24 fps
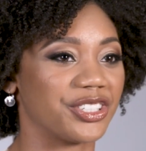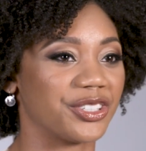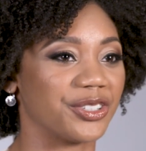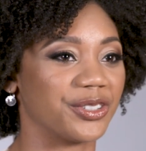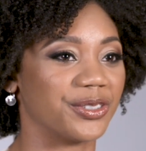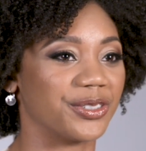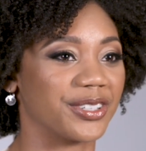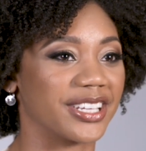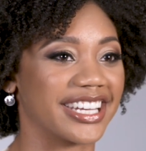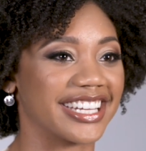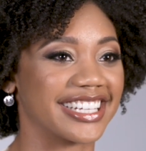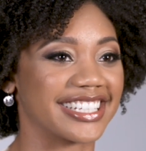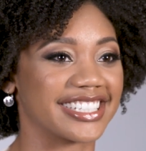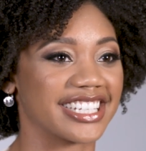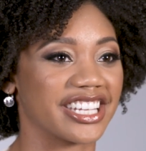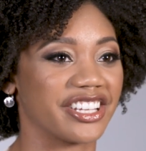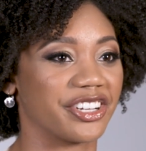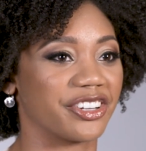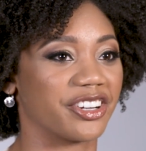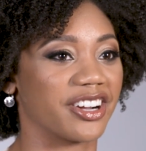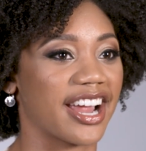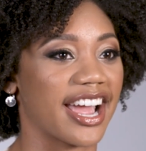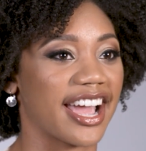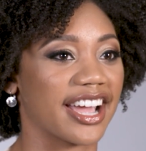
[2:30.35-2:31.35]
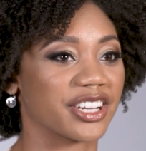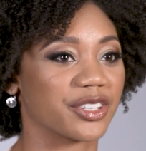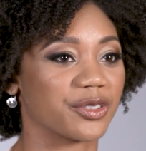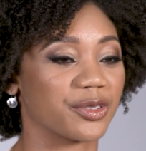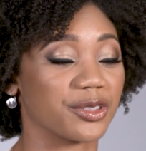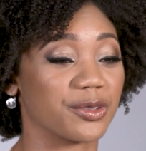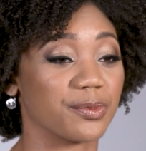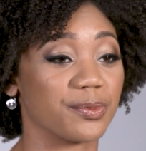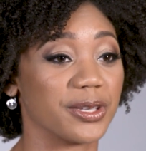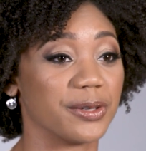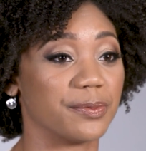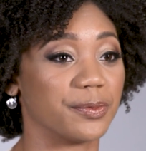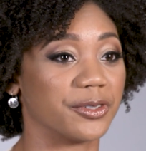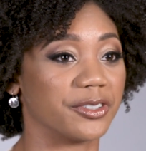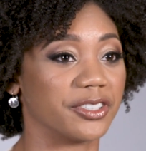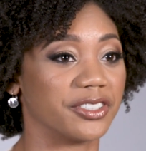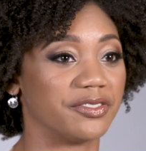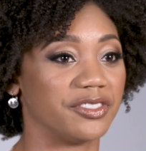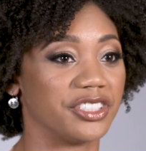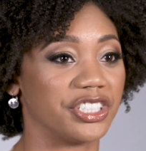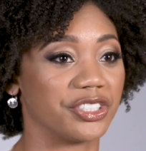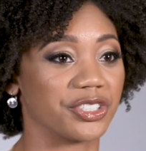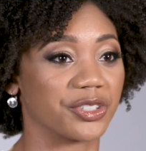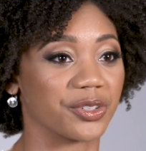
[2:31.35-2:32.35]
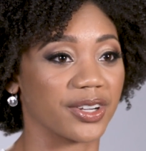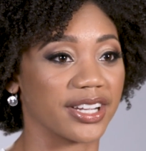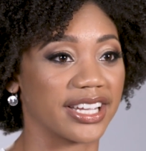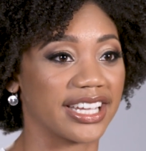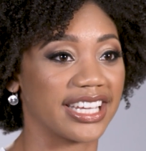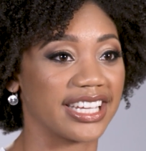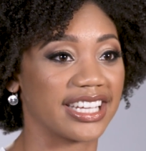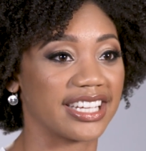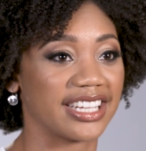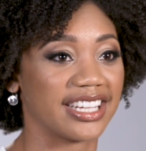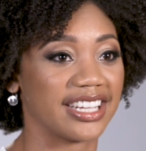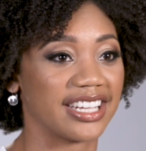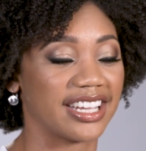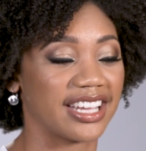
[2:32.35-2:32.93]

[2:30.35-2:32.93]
to getting to interact with the people of Detroit.